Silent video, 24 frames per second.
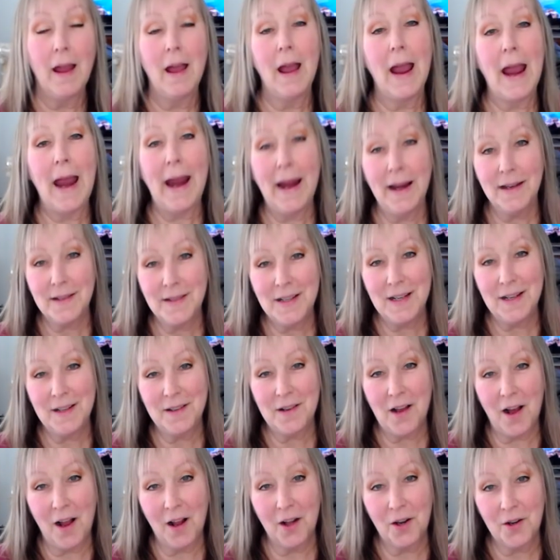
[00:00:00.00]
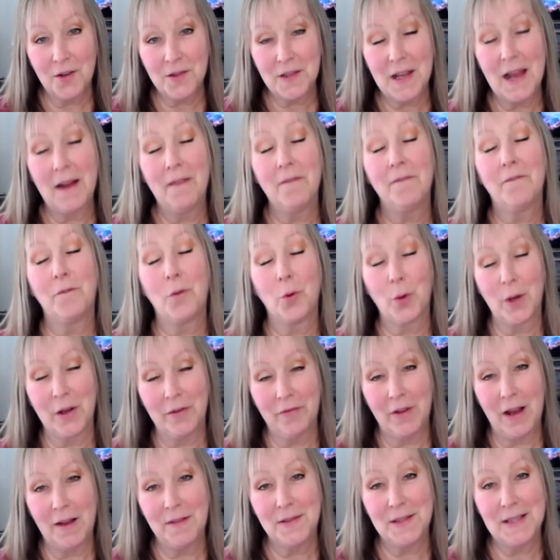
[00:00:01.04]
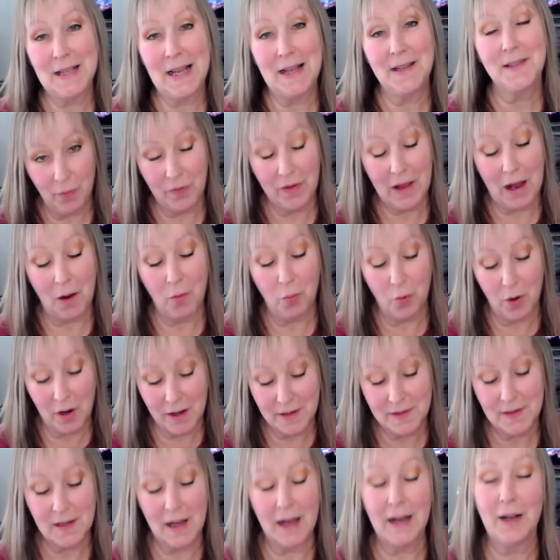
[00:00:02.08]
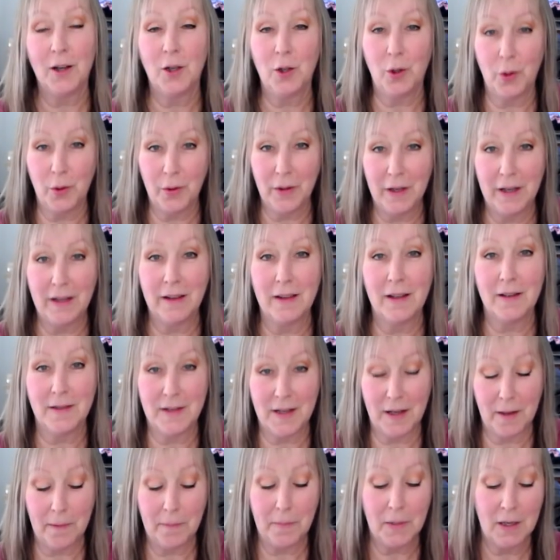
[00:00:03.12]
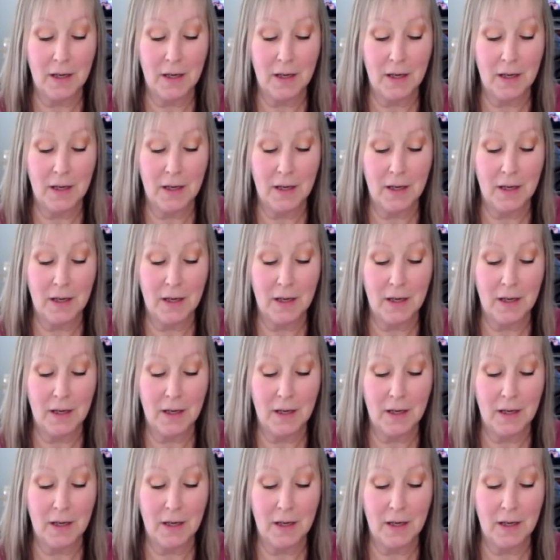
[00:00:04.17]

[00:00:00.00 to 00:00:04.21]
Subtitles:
$18.45. That was including the tip.